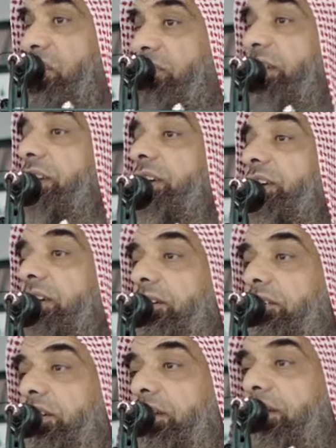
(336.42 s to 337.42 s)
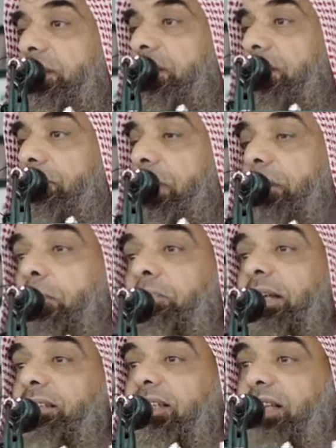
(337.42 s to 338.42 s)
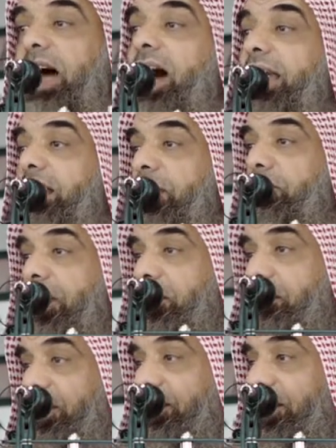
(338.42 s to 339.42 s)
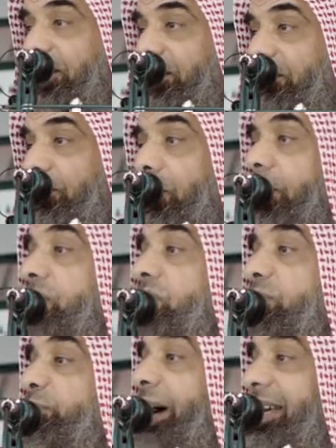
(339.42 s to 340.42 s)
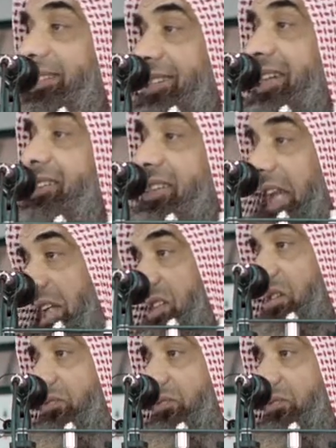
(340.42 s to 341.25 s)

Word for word: very recommended, highly recommended, for us to fast six days of